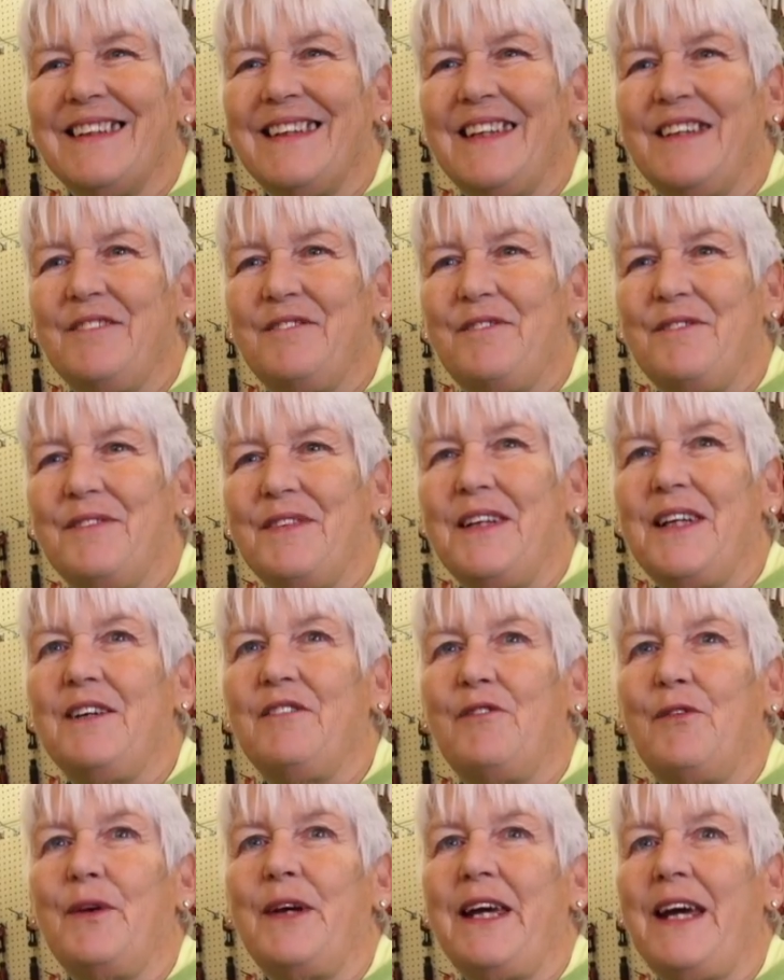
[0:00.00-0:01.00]
If
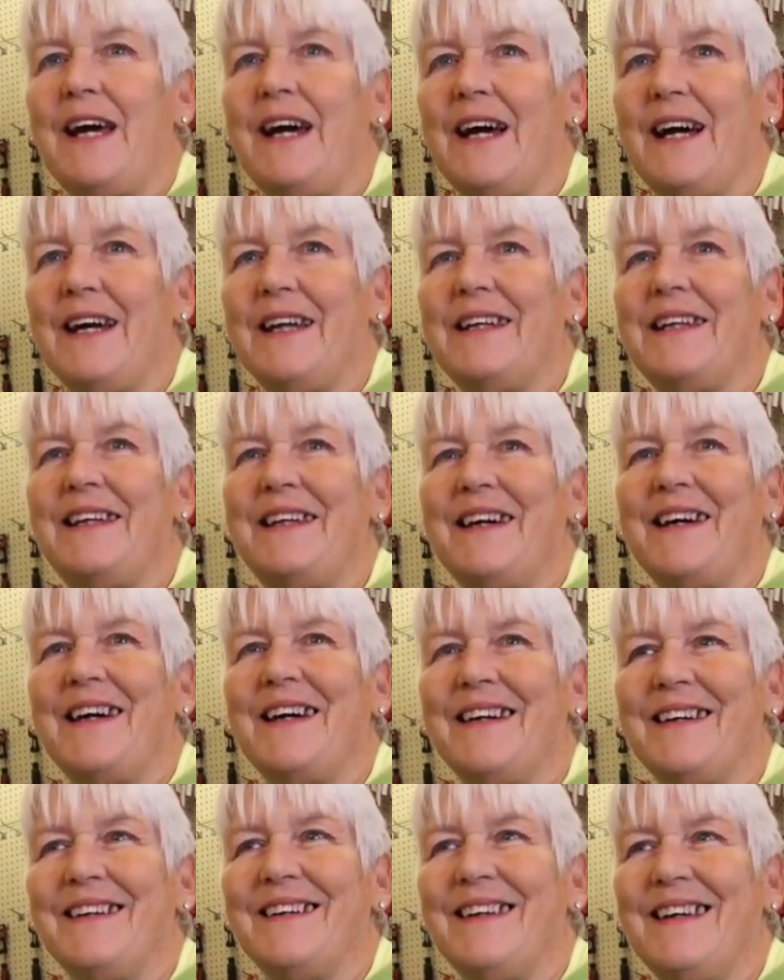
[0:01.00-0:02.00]
we had
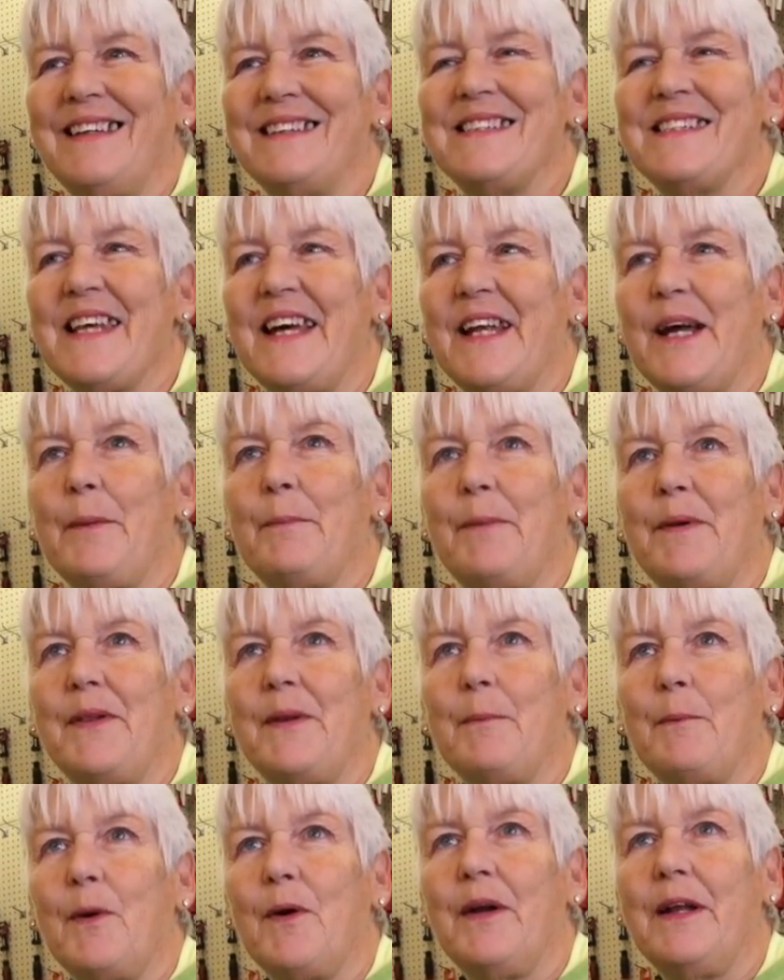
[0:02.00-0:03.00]
set up
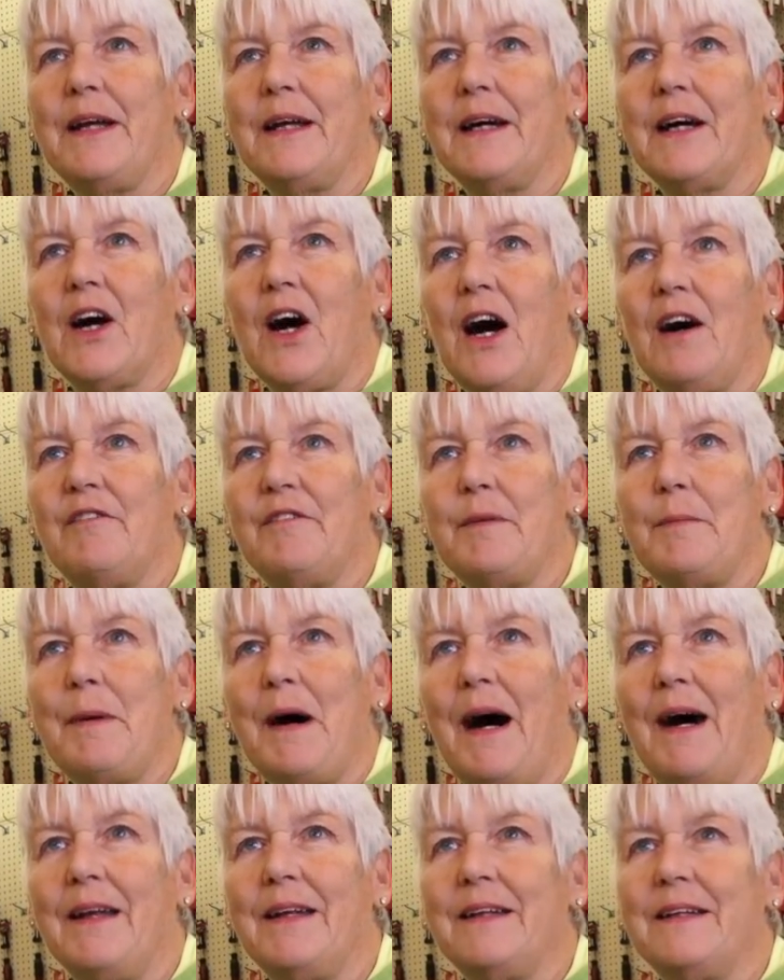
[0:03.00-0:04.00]
in the morning a coffee
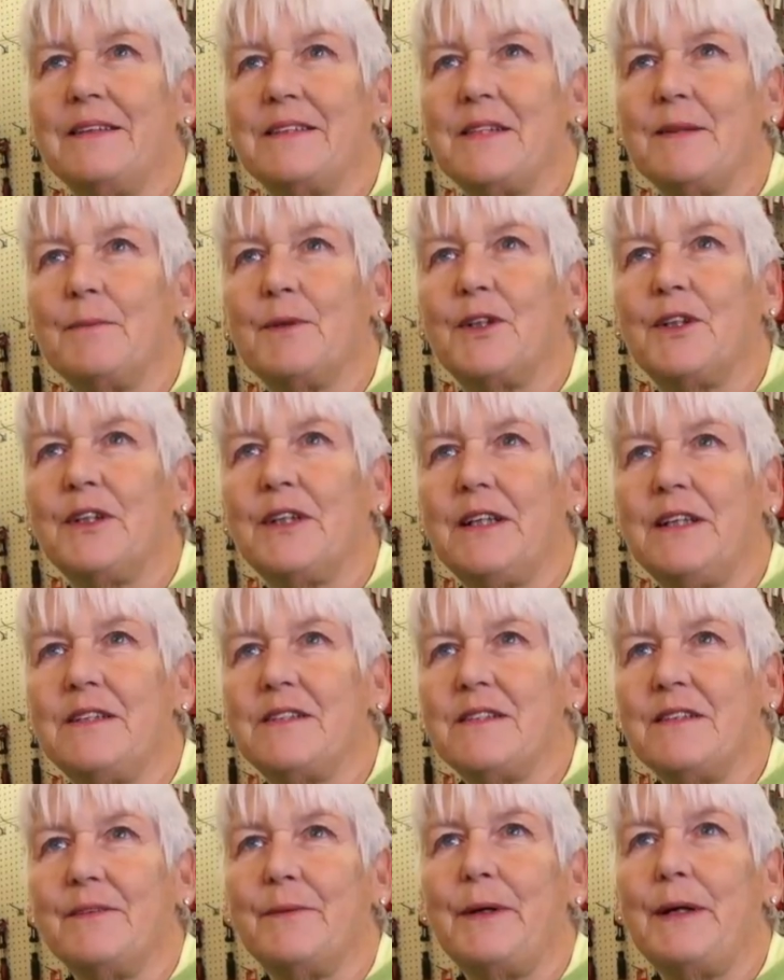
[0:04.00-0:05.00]
pot and some
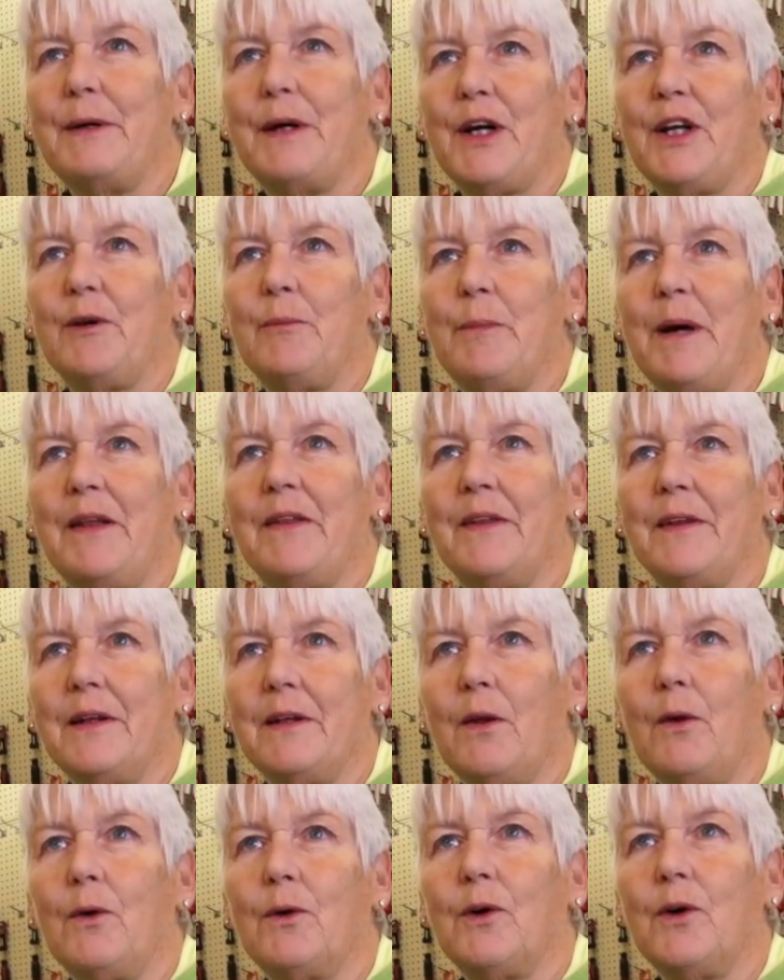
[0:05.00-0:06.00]
cookies, then we could have been the
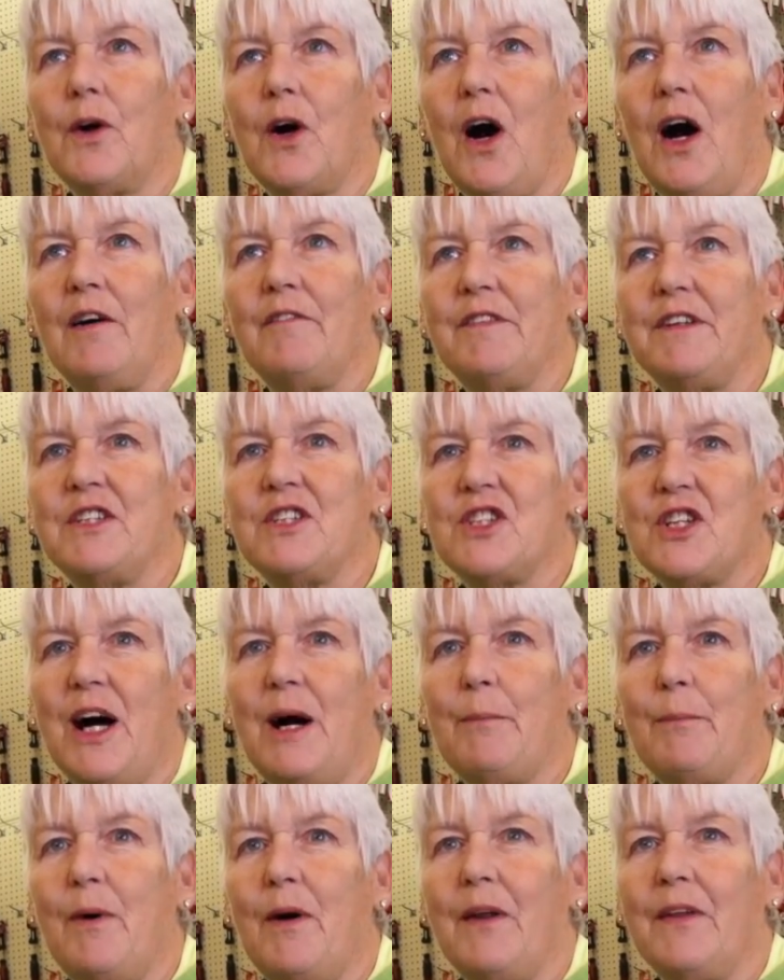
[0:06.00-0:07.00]
local coffee
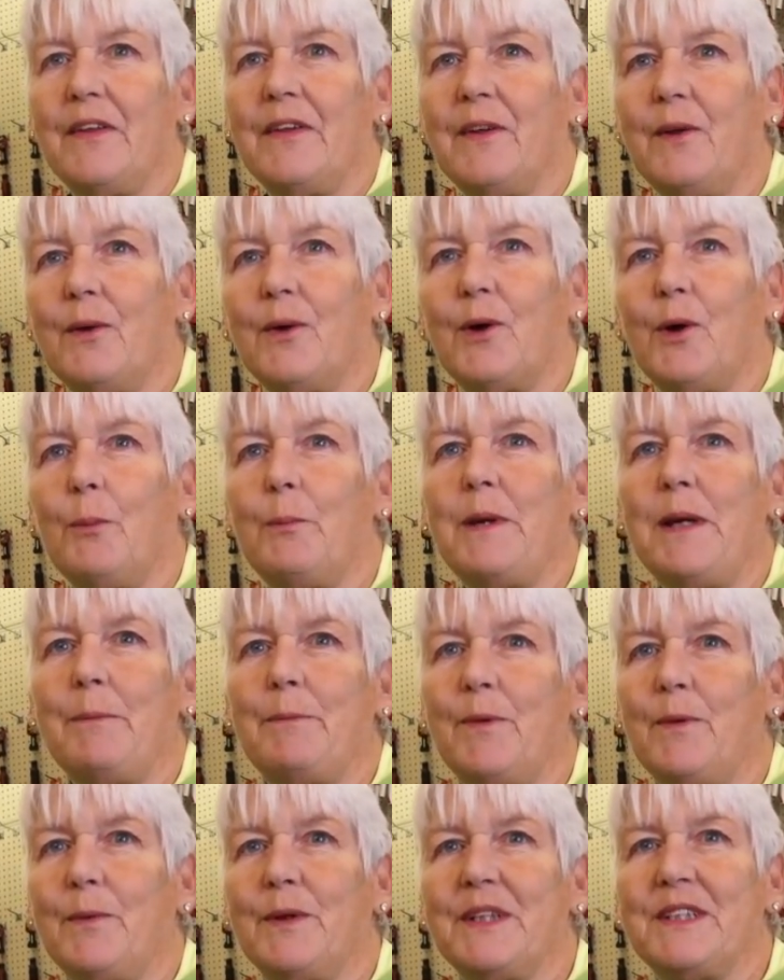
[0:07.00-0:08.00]
shop. All the local
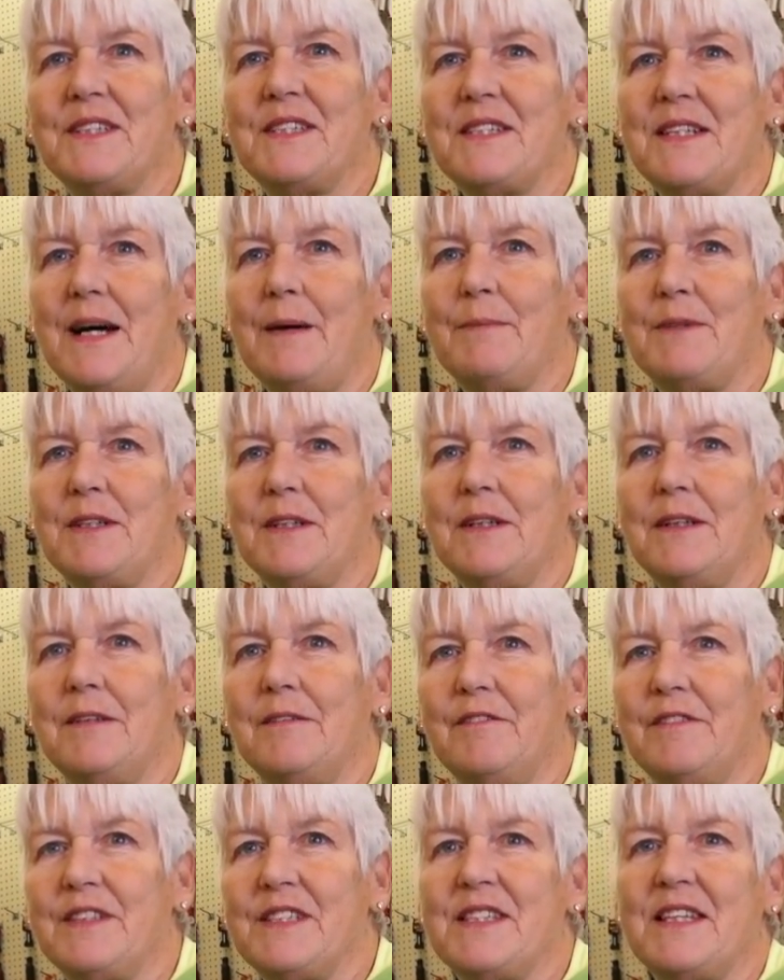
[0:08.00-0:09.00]
people would have stopped in
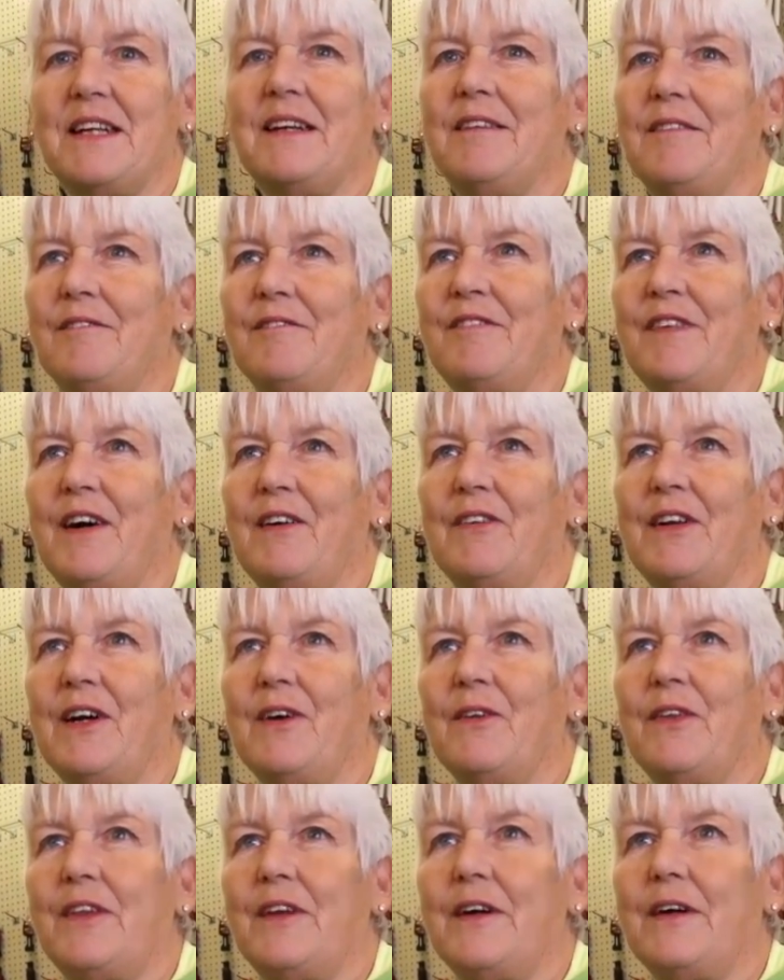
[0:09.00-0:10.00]
and visited and found
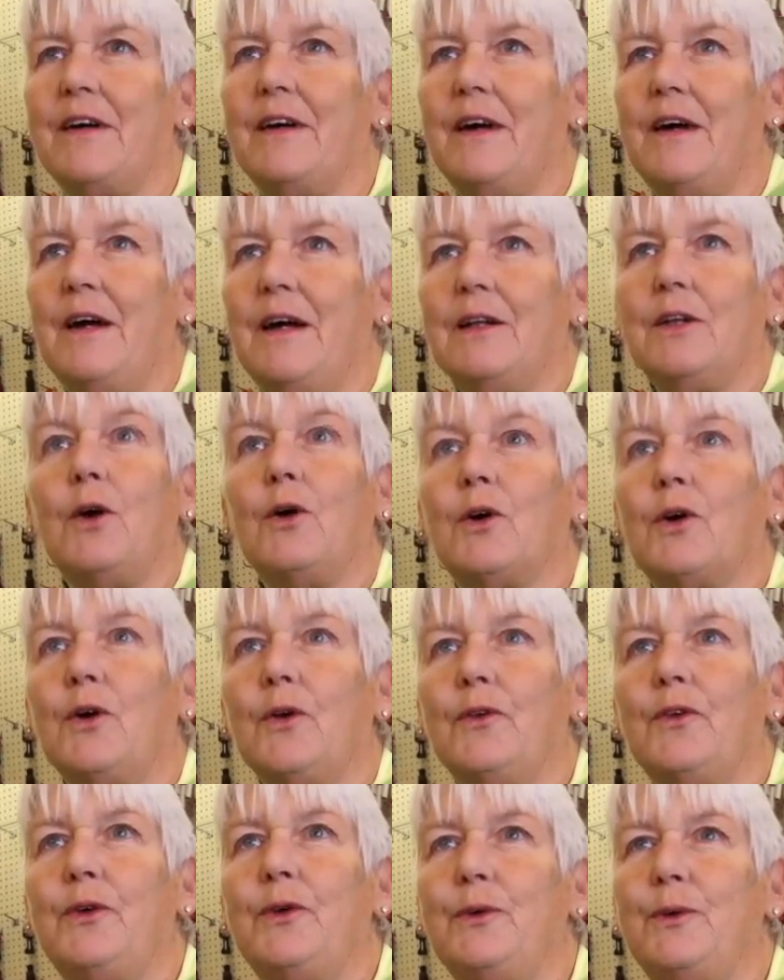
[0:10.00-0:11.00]
out the
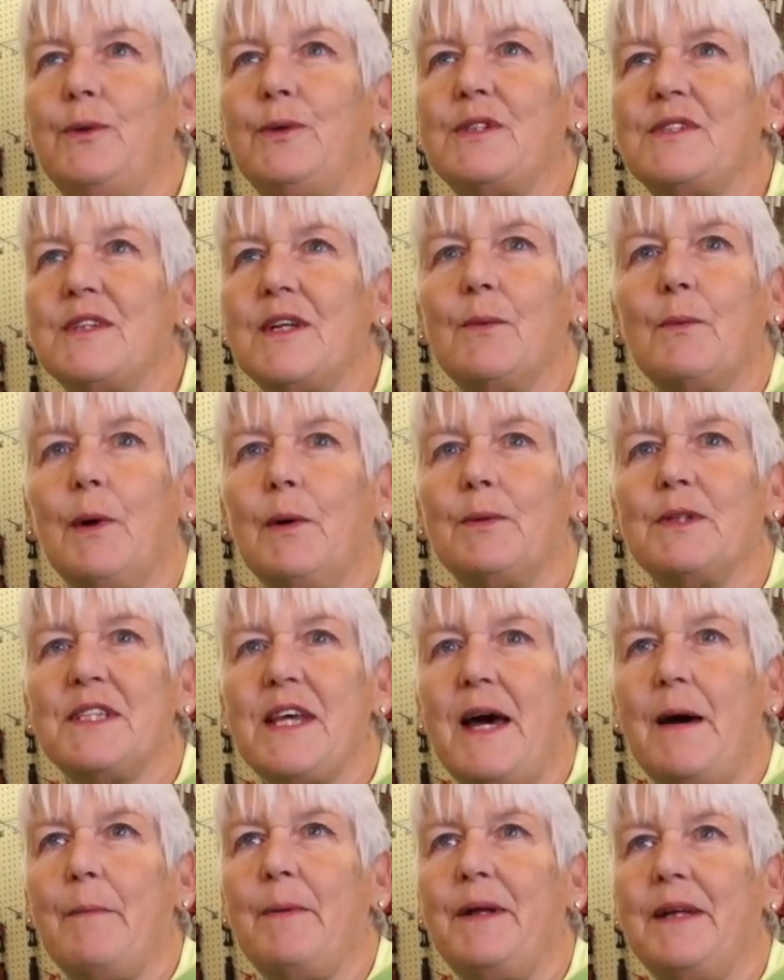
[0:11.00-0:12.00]
local news and what was
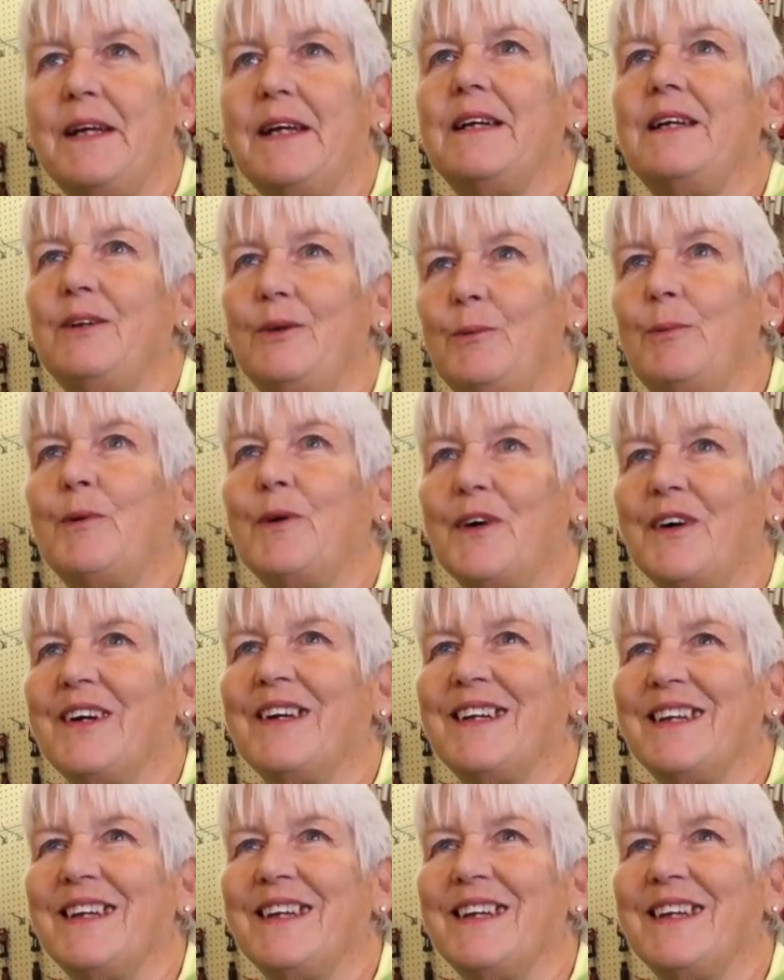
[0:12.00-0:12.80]
happening in Newport.